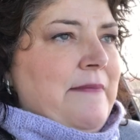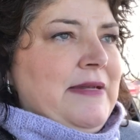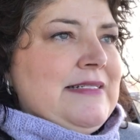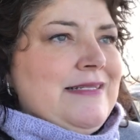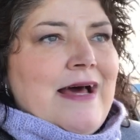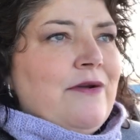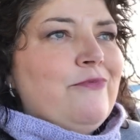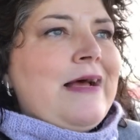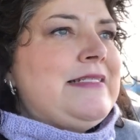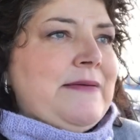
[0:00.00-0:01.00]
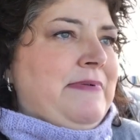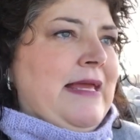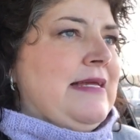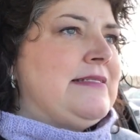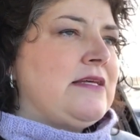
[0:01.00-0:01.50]
that, but it's not a
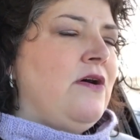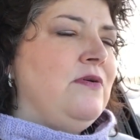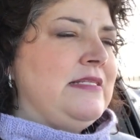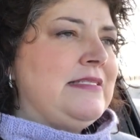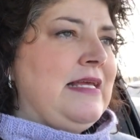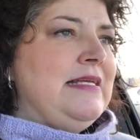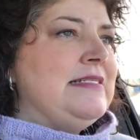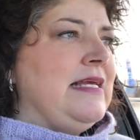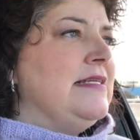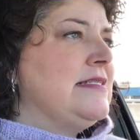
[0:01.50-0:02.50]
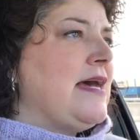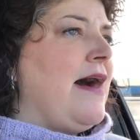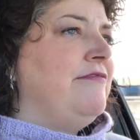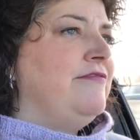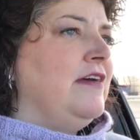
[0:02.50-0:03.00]
recipe, so it's easy stuff.